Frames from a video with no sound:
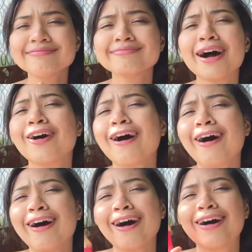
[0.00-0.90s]
Mga,
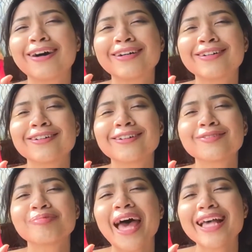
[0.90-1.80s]

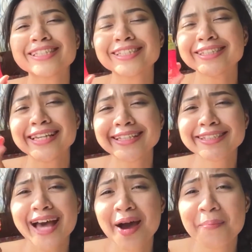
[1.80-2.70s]
best.
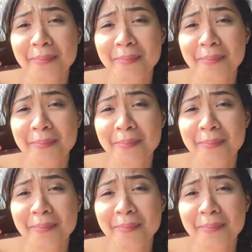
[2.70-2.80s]
It's a